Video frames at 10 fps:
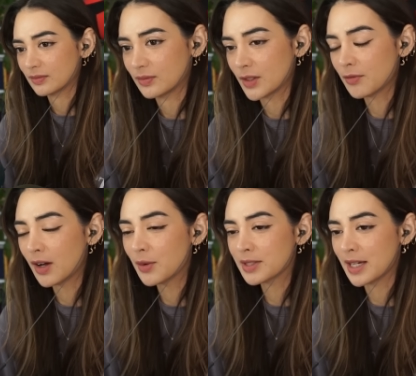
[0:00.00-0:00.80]
If
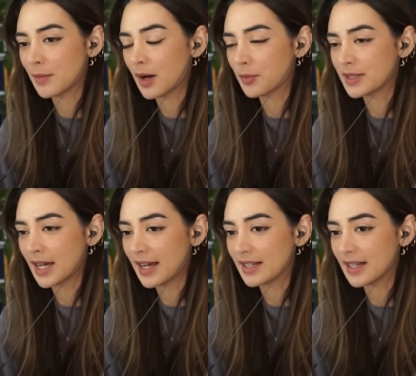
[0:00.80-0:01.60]
I was him, I'd
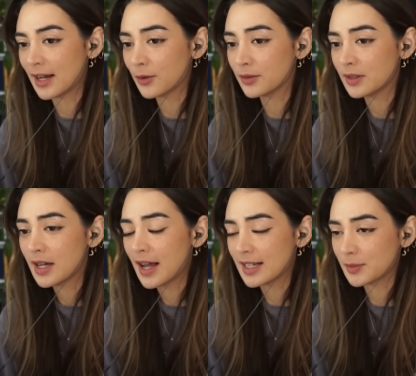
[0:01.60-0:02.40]
pretend. Aegon
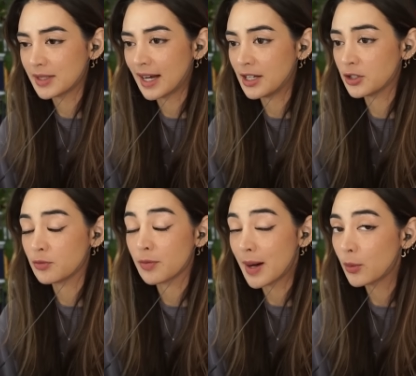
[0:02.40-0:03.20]
has to pretend he doesn't
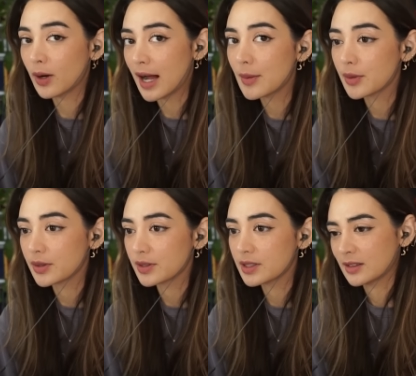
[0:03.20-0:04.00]
remember what
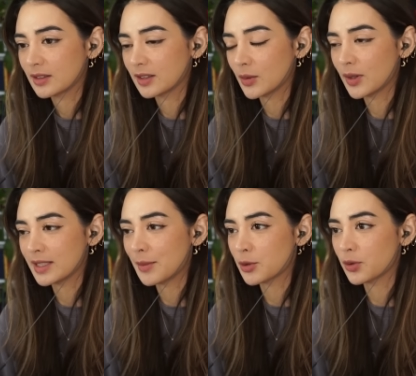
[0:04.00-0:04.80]
happened. Otherwise,
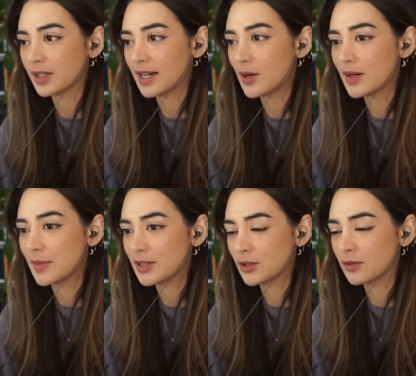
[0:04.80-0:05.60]
Amber's just going to kill him. He's so